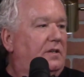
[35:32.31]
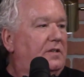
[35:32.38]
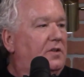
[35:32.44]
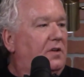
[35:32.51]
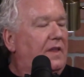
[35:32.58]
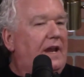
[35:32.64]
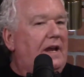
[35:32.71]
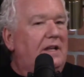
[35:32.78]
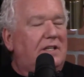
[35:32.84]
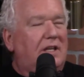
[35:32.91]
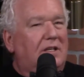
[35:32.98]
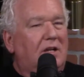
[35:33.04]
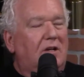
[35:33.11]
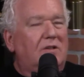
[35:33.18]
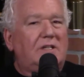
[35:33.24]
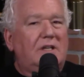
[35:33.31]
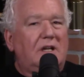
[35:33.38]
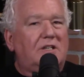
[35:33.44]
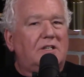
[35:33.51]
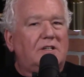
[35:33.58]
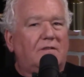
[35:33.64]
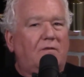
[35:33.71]
I saw that and I said, you know, it's not
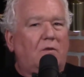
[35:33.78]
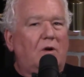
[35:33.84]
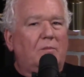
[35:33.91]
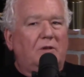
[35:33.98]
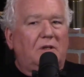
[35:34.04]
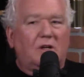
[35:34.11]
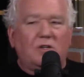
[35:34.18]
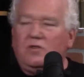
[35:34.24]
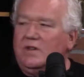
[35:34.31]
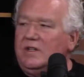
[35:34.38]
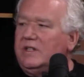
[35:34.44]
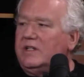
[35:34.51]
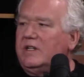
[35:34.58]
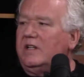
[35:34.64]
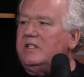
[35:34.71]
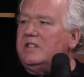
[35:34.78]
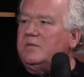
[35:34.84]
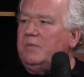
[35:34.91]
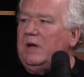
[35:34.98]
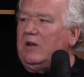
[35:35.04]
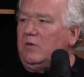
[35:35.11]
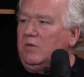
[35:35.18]
just affordable luxuries, it's
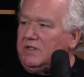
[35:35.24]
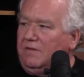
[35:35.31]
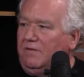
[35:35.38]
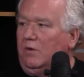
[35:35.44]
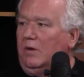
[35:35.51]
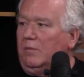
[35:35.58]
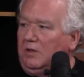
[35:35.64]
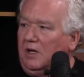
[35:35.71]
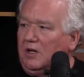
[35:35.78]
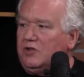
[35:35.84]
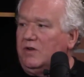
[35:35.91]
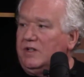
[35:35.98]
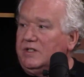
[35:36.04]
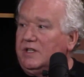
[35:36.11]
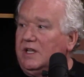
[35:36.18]
conspicuous affordable luxuries,